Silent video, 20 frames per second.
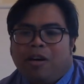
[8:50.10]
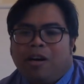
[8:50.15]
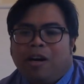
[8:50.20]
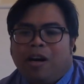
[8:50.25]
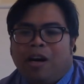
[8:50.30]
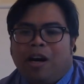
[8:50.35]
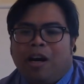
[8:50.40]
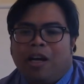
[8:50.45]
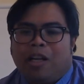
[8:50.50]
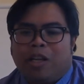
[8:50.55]

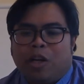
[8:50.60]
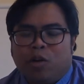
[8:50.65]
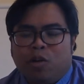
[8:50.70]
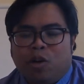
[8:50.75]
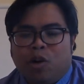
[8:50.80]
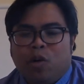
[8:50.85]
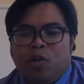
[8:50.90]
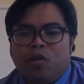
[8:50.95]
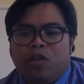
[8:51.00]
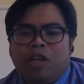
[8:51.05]

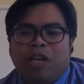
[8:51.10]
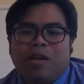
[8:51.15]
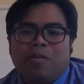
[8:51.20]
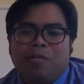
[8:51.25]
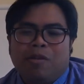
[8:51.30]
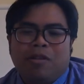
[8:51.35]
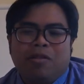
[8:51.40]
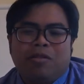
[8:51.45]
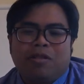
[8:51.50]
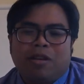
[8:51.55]
downloading
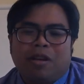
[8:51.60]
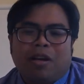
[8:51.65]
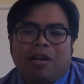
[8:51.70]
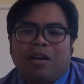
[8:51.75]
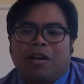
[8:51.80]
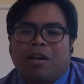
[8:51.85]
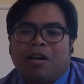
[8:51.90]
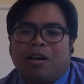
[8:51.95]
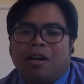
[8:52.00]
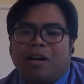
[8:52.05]

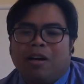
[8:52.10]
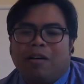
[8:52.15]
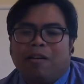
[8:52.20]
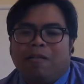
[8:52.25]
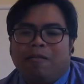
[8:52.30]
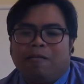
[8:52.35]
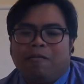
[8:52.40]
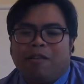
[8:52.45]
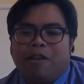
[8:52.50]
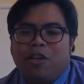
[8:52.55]
music,
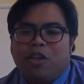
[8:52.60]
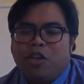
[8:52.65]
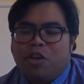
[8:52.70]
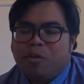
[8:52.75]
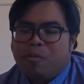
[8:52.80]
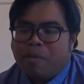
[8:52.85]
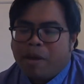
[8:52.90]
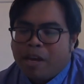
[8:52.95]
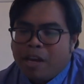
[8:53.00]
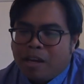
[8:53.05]
video
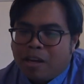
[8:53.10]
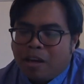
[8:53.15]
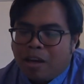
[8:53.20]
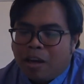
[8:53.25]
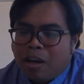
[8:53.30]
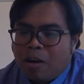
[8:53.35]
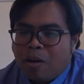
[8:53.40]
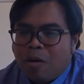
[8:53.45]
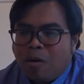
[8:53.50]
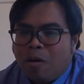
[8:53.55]

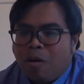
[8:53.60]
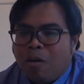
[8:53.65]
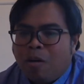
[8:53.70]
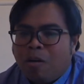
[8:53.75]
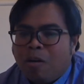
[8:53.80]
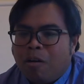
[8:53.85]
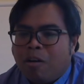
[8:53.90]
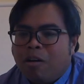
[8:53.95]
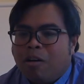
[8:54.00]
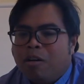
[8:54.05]
making,
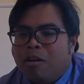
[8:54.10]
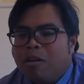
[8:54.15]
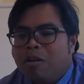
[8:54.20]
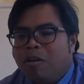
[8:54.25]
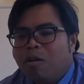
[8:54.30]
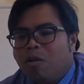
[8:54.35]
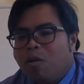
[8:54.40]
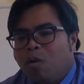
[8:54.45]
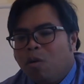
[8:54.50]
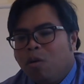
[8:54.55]
or
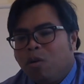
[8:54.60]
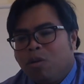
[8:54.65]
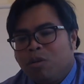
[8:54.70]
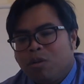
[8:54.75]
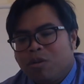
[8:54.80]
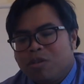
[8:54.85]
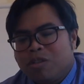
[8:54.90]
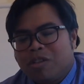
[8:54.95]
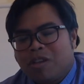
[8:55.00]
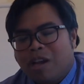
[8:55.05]
all
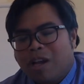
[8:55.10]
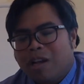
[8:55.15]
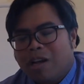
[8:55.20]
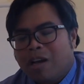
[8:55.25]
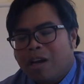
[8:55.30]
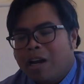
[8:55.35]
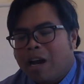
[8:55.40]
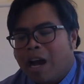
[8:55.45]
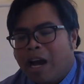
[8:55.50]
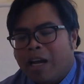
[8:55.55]
those
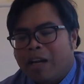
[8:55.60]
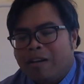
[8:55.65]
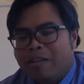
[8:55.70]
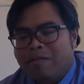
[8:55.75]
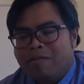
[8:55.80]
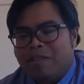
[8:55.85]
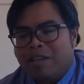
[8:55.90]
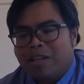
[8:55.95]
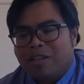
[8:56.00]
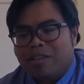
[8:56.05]
kind
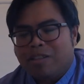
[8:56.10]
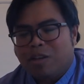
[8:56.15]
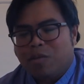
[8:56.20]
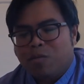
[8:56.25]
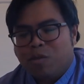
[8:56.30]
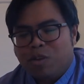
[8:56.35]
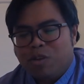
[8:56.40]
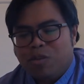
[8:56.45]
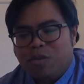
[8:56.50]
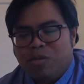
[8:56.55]
of things that
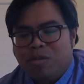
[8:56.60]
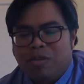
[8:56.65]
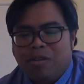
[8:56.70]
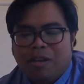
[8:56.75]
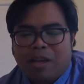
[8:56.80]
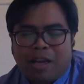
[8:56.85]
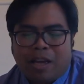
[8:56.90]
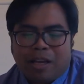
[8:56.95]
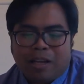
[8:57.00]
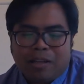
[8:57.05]
we do
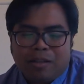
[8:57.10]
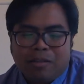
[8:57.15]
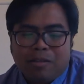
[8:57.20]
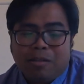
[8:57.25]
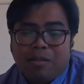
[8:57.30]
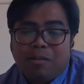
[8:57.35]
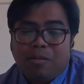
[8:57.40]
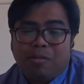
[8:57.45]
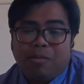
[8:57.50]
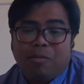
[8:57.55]
today.
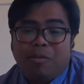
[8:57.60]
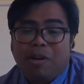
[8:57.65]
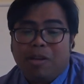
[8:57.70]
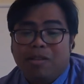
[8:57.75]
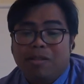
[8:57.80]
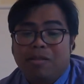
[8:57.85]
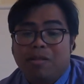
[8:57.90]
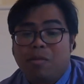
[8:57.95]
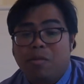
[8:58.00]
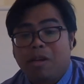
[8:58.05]
So
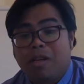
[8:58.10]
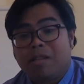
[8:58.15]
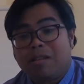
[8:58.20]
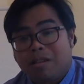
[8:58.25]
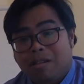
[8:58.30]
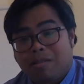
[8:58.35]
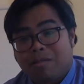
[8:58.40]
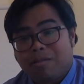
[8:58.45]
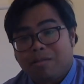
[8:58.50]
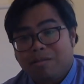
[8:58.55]
what's the
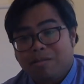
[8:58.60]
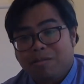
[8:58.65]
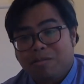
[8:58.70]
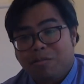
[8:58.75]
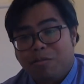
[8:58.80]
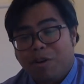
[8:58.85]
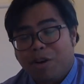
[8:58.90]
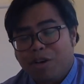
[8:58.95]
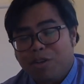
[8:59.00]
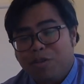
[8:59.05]
reason?
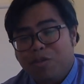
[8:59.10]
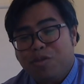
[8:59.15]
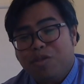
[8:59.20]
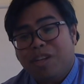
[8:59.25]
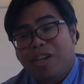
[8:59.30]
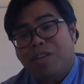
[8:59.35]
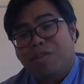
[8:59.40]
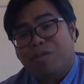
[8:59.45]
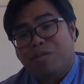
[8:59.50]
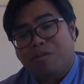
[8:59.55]
Why do
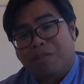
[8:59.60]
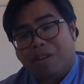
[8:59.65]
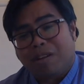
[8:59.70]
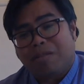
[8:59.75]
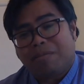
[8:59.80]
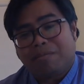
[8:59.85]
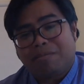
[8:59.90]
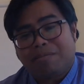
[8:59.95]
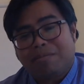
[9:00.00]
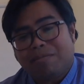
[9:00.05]
they do it?
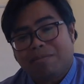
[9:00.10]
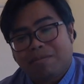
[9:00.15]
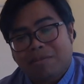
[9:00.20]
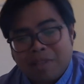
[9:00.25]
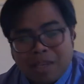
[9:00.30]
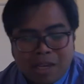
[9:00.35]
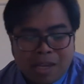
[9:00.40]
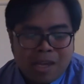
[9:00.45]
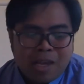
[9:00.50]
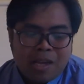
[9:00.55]

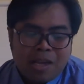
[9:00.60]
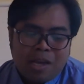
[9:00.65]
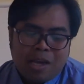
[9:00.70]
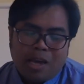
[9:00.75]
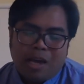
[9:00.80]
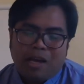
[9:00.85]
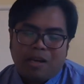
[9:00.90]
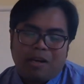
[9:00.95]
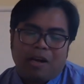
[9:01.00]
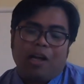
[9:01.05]

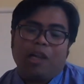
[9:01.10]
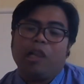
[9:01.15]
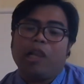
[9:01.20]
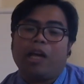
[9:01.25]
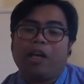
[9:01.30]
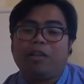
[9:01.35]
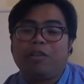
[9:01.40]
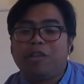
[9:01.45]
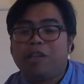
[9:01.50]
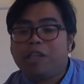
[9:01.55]
And I'd
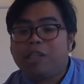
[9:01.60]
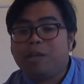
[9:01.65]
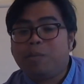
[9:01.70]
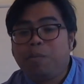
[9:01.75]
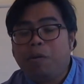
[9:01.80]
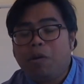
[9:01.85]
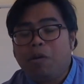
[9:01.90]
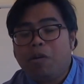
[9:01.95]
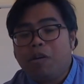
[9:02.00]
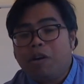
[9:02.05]
like to
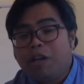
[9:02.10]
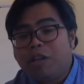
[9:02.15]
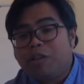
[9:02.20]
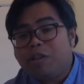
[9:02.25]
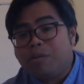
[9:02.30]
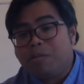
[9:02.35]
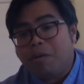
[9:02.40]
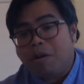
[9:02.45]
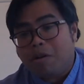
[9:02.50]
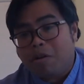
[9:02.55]
explore that
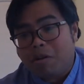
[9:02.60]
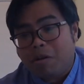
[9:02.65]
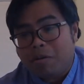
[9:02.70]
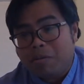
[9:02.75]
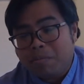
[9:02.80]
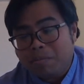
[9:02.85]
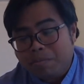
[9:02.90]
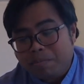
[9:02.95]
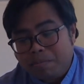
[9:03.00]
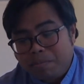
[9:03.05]
tomorrow.
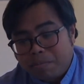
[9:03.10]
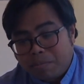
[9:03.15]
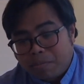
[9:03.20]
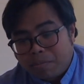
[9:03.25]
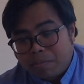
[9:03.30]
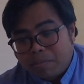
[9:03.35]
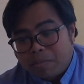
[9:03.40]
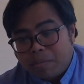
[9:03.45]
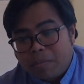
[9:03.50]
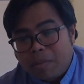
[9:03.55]

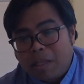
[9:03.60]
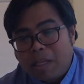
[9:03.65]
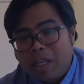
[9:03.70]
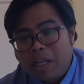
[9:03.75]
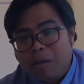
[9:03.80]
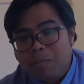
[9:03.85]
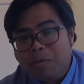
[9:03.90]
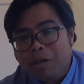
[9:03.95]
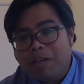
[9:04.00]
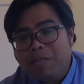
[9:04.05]

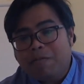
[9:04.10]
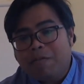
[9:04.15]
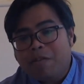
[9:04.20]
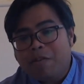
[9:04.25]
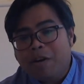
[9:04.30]
But for